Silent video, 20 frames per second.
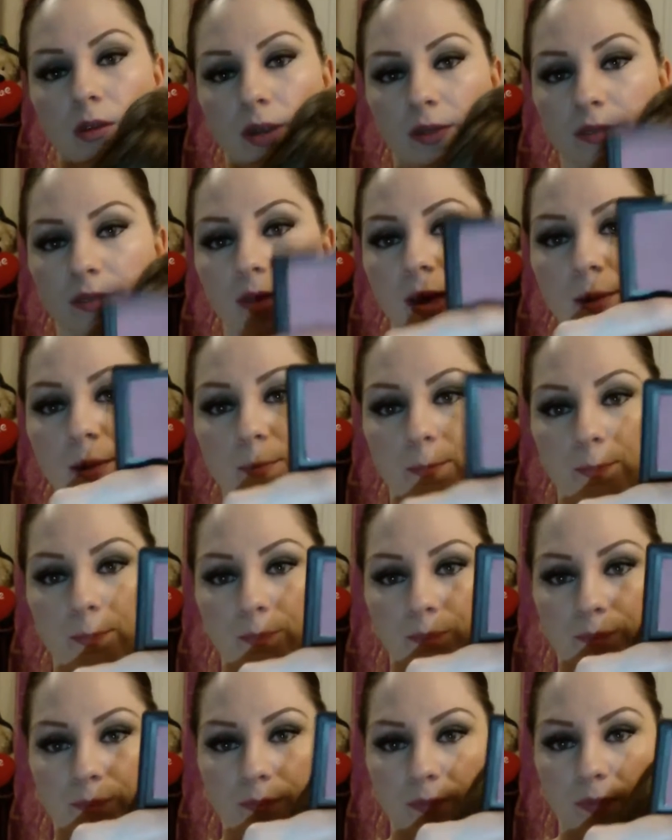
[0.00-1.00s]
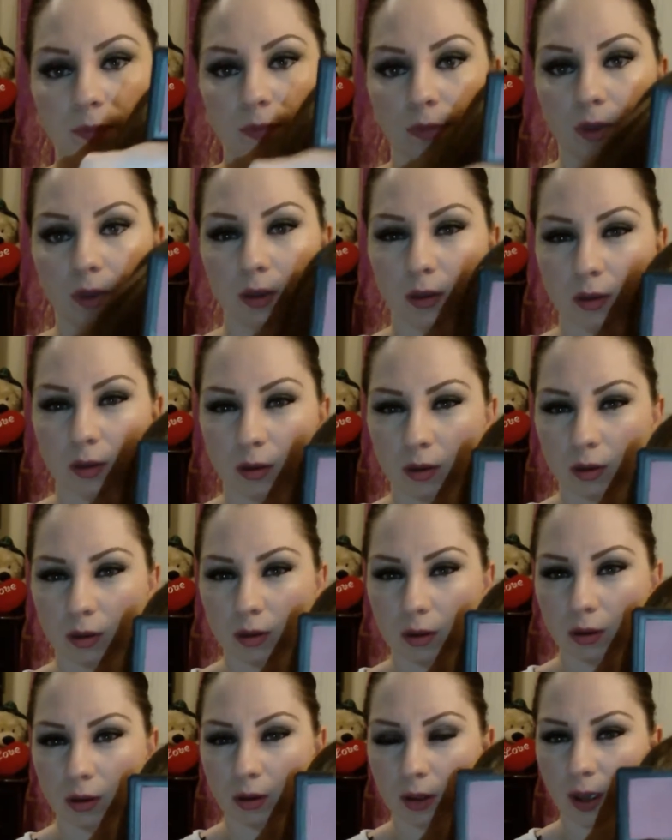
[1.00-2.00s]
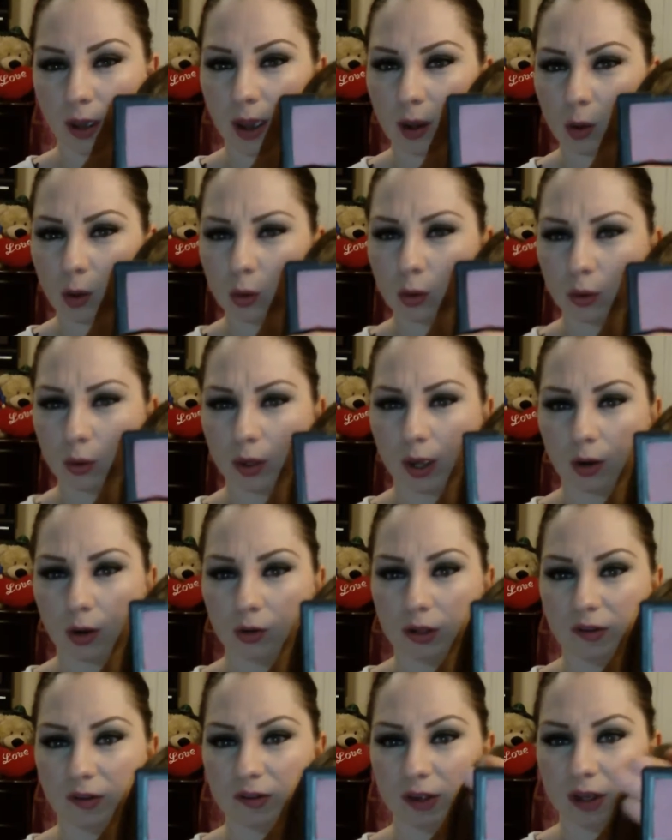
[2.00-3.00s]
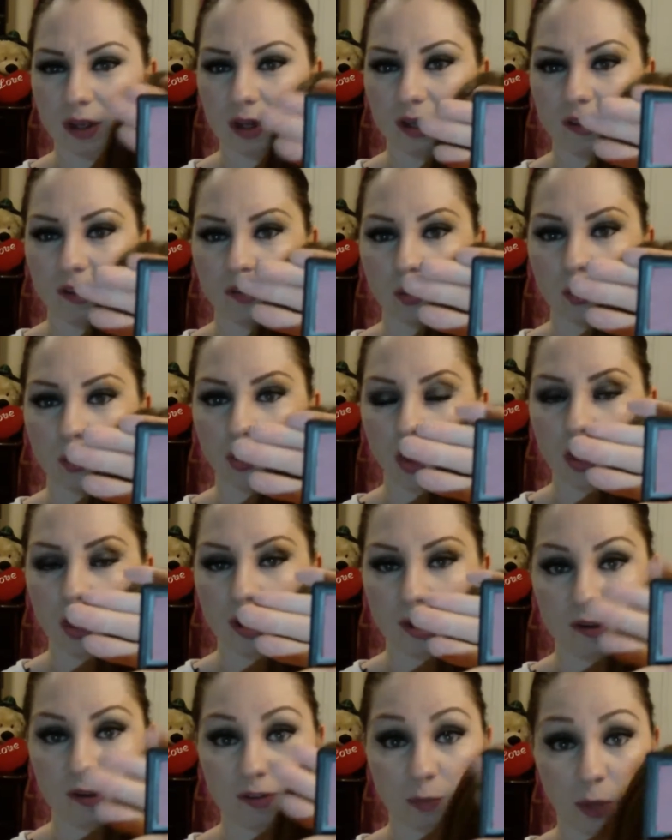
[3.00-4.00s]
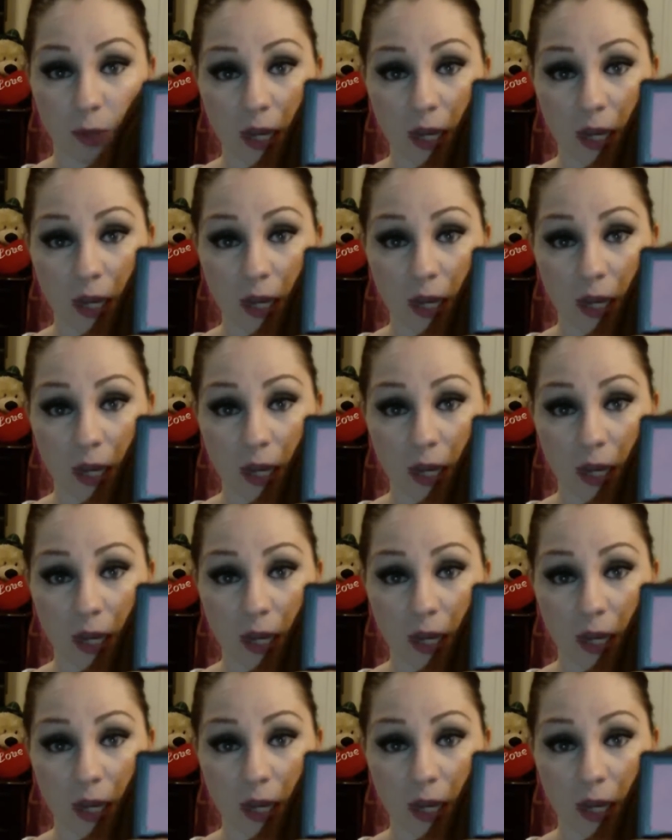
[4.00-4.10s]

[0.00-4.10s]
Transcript: Like that. You can't really see it. It's really nice